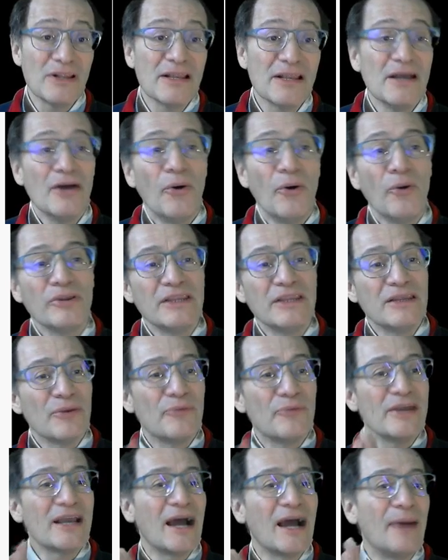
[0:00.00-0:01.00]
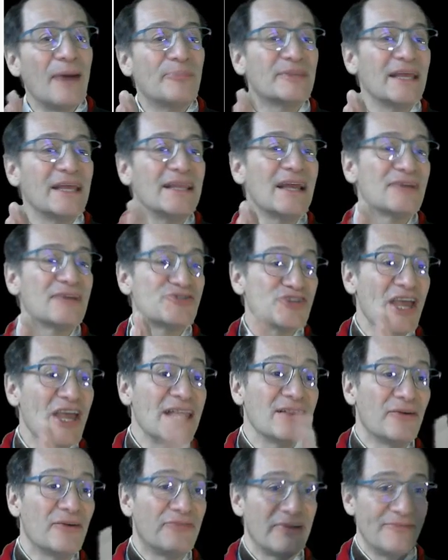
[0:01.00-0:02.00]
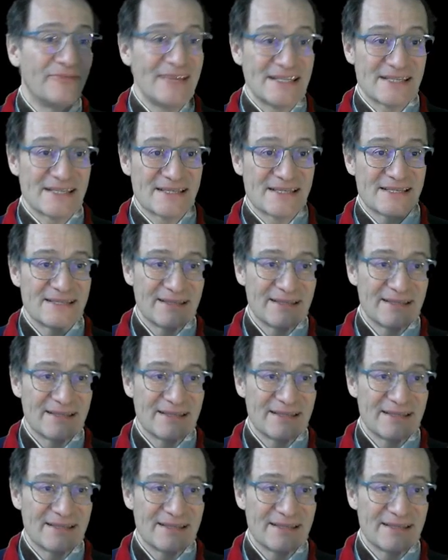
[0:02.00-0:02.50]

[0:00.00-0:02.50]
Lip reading: and we have then a chain of events.